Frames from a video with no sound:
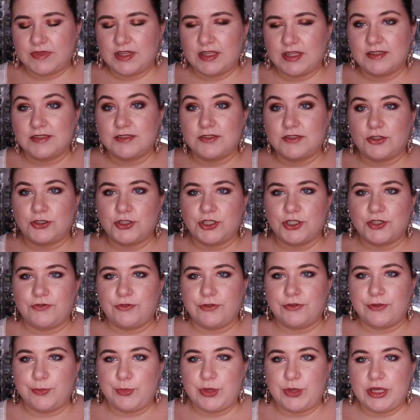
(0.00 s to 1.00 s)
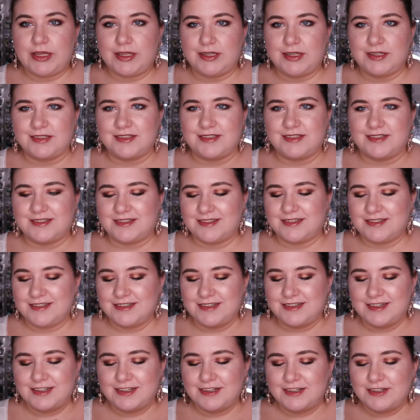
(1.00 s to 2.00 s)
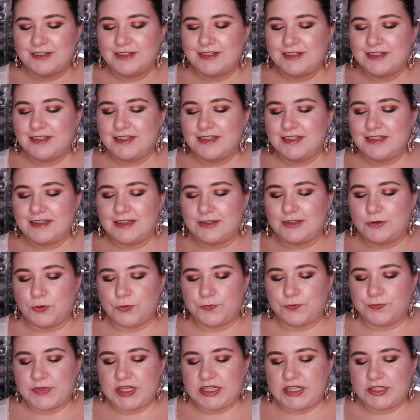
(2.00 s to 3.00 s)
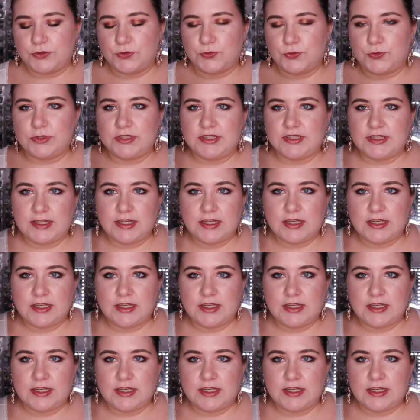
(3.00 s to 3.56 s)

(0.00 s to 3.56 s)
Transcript: searching for the pan. No, I don't want.